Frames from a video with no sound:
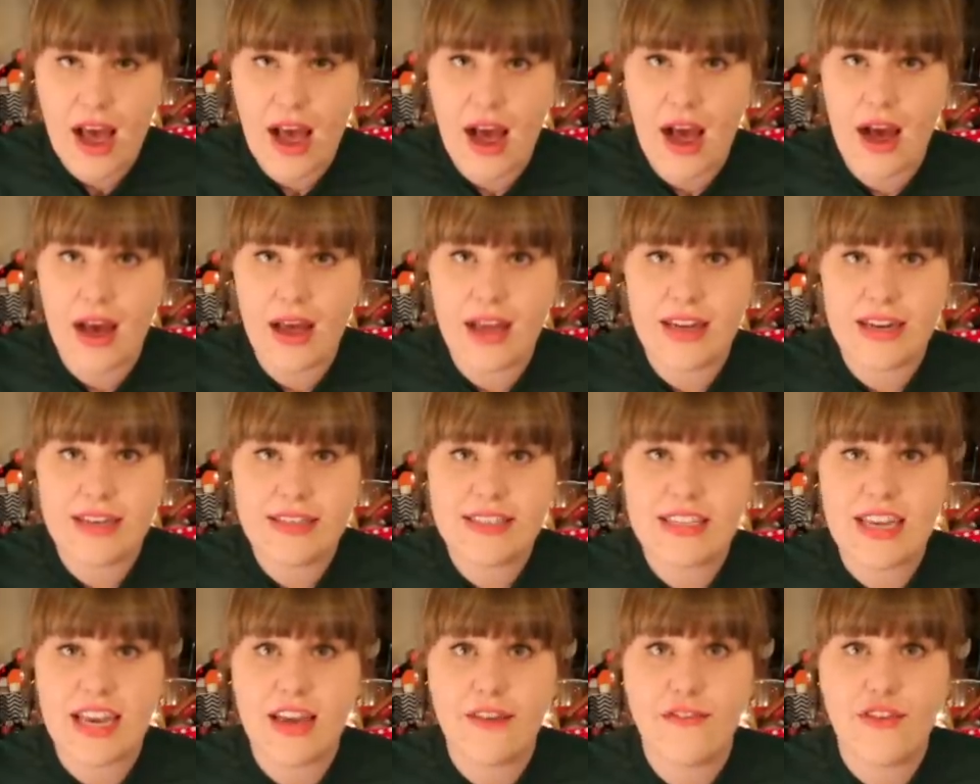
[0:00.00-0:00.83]

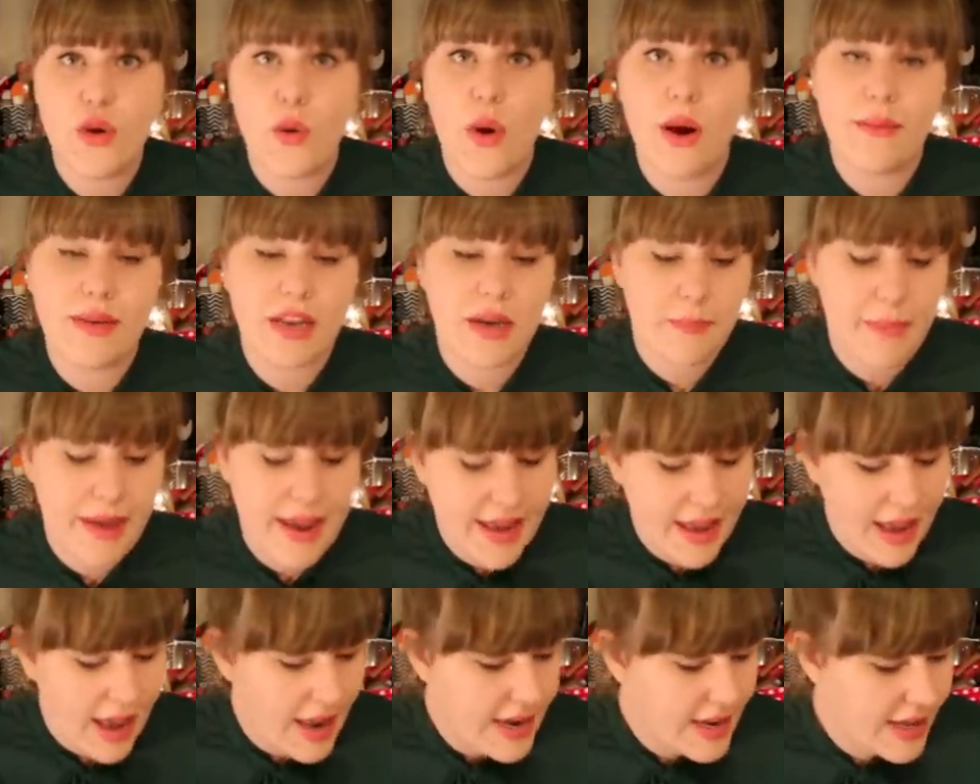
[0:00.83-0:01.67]
and if you want me to
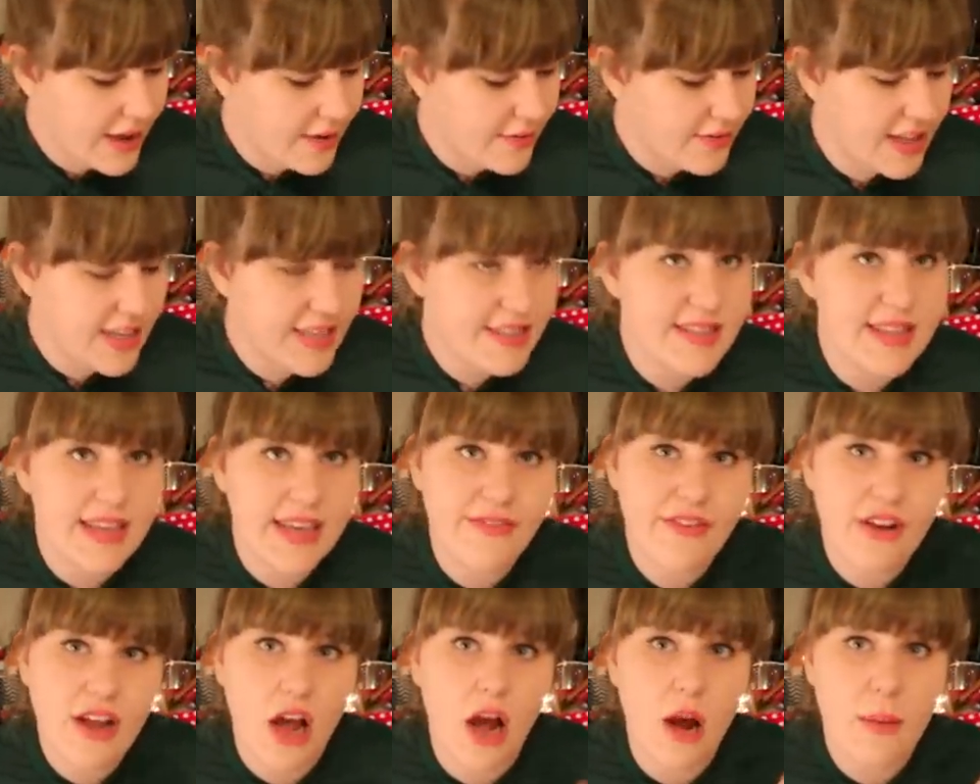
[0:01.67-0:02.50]
make any of these,
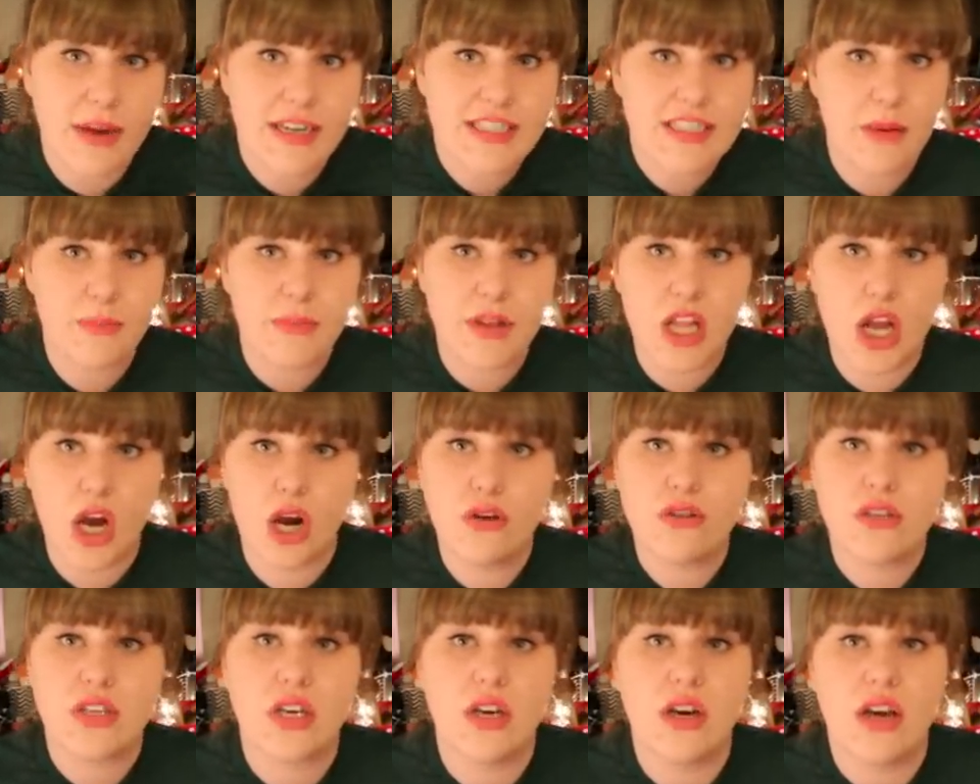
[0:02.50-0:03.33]
leave a comment down
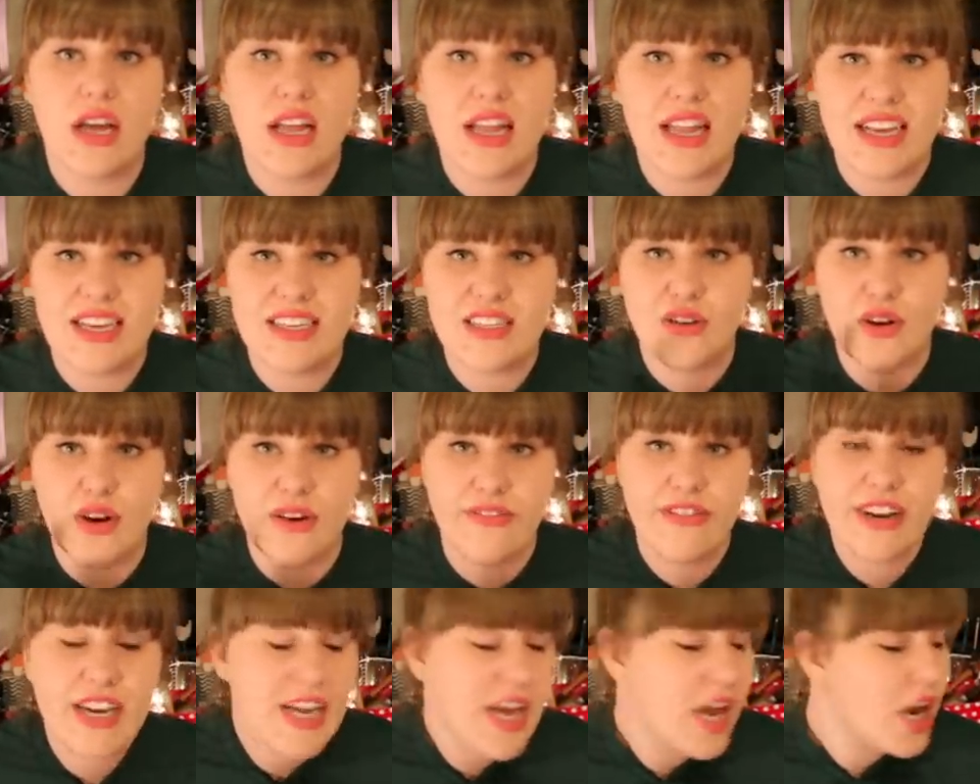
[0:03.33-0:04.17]
below so, into
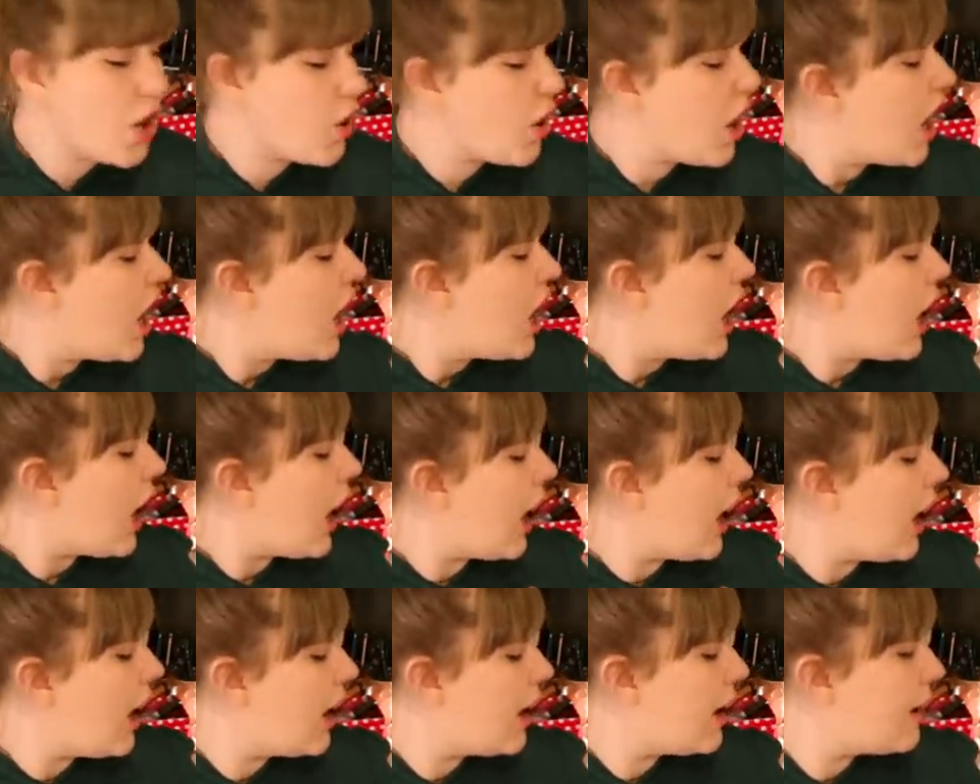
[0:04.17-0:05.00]
a video
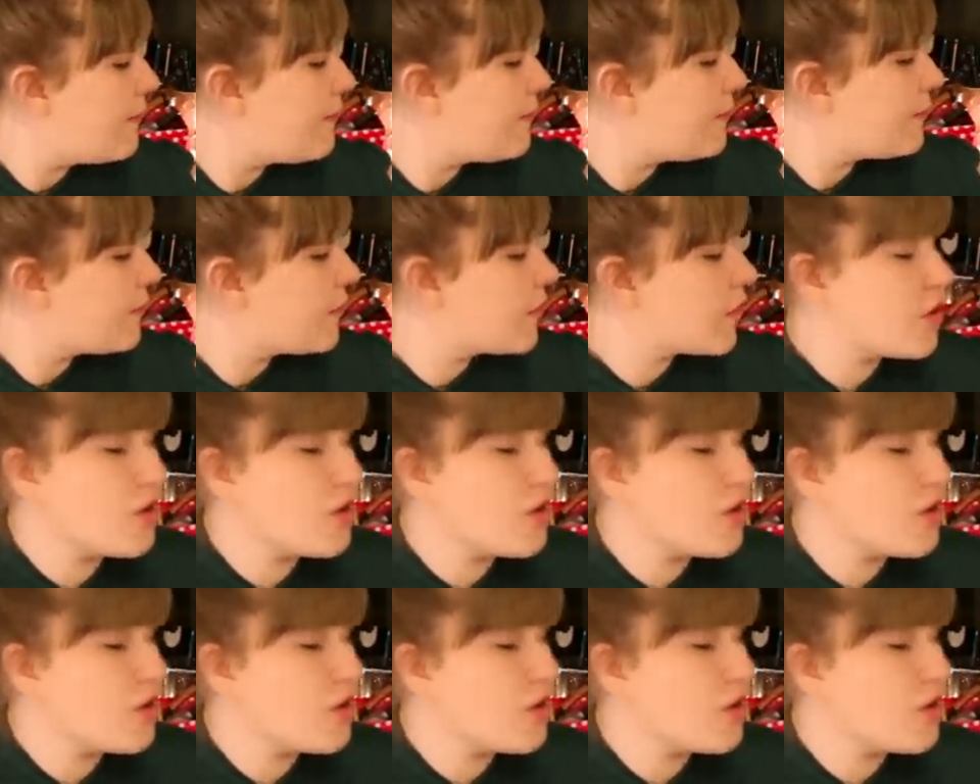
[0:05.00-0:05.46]
um,